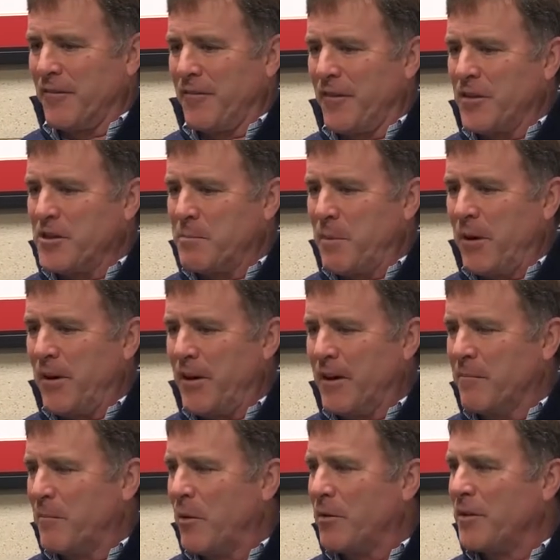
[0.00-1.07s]
the first period
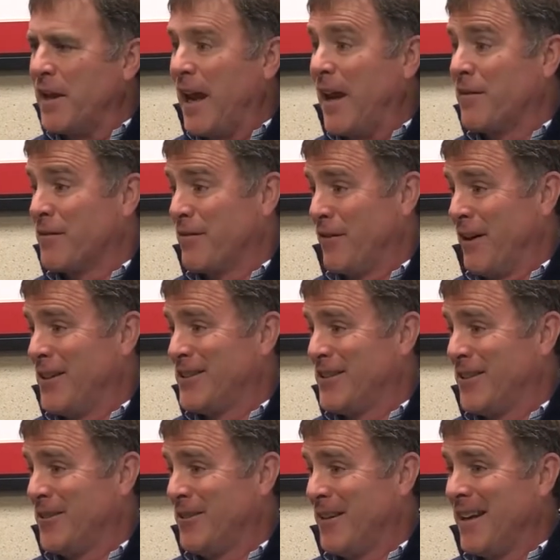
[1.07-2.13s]
of both games for us
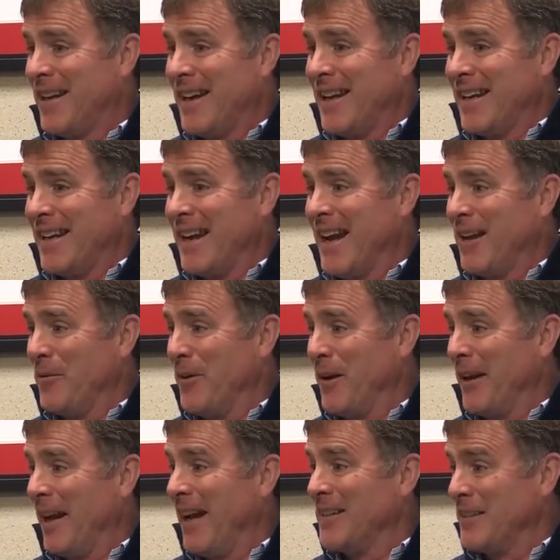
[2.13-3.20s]
to kind of
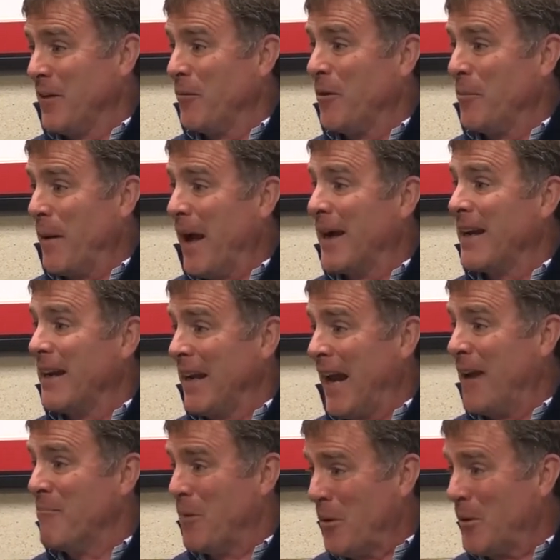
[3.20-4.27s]
realize that we were back in
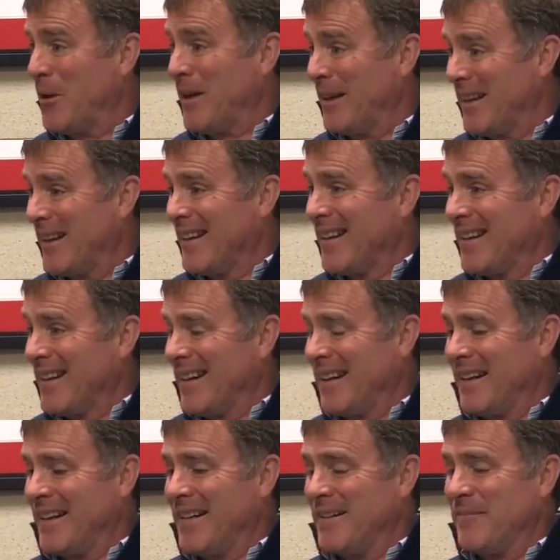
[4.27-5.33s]
game mode.
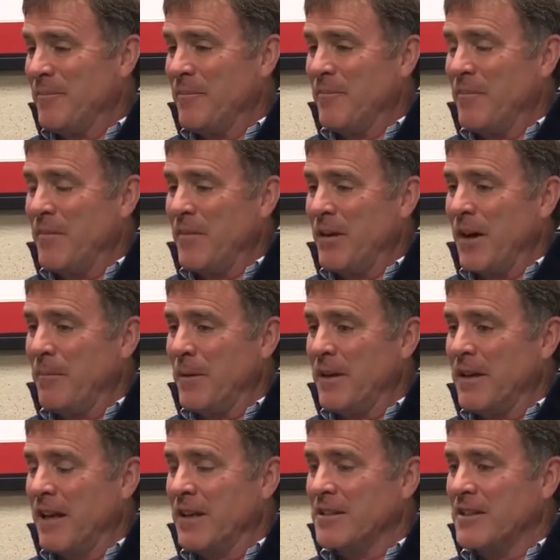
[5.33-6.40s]
Um, up
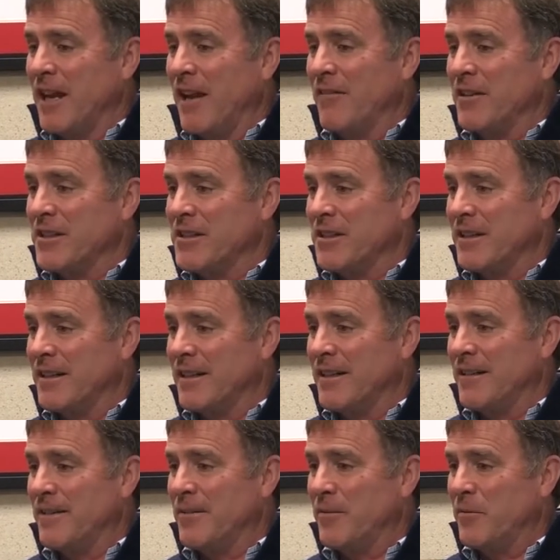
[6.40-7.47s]
at Gustavus,
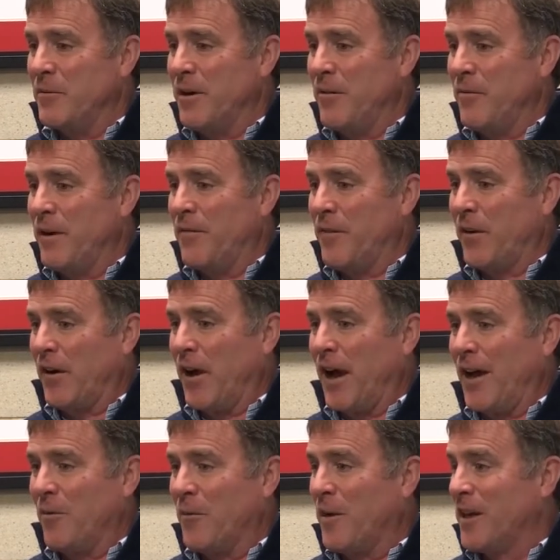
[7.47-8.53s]
uh, we, we
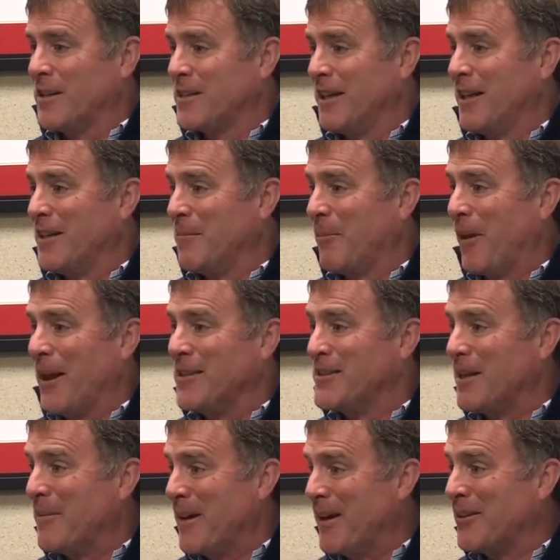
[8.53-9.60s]
forgot what it's like to play in
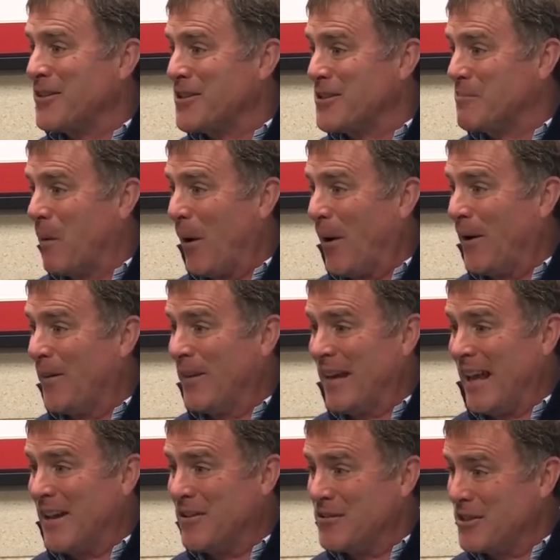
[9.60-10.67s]
somebody else's barn,
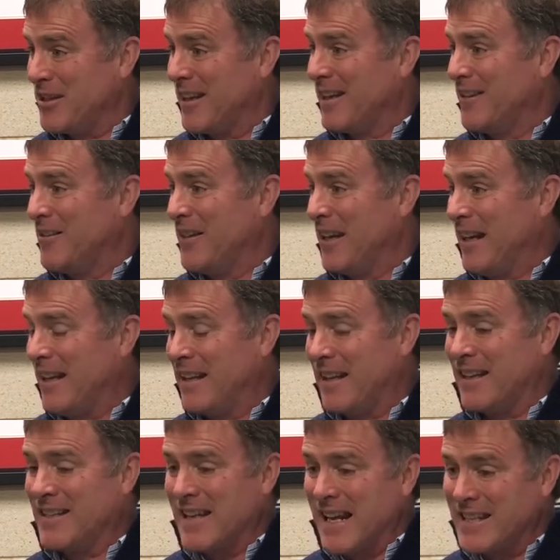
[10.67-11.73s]
the energy that you need,
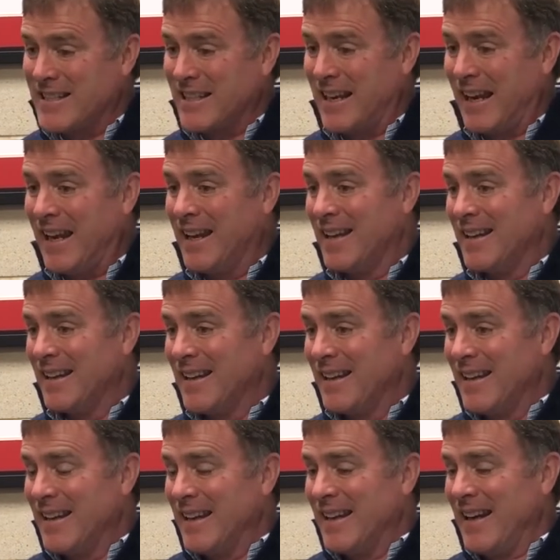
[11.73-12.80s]
the intensity.
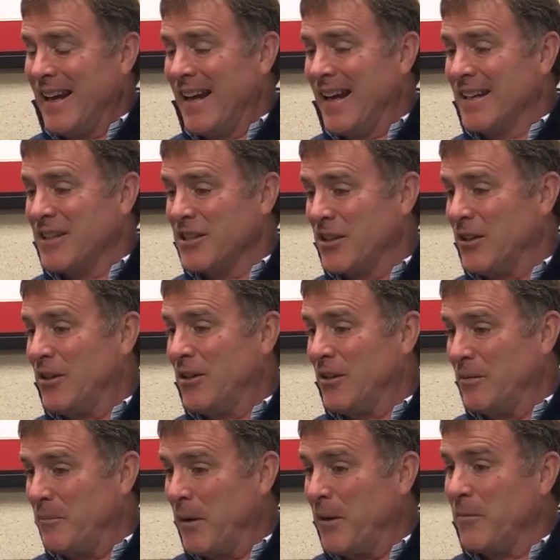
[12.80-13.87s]
And
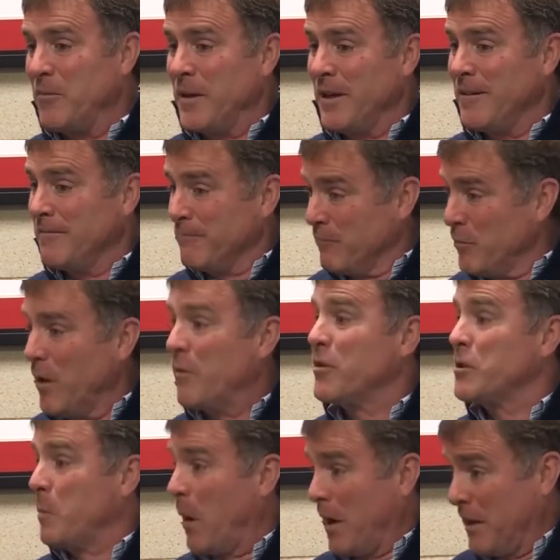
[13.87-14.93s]
so, but we, we
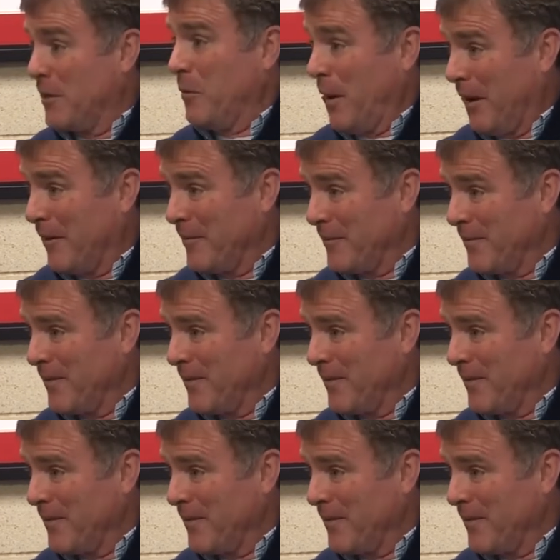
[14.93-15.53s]
responded well.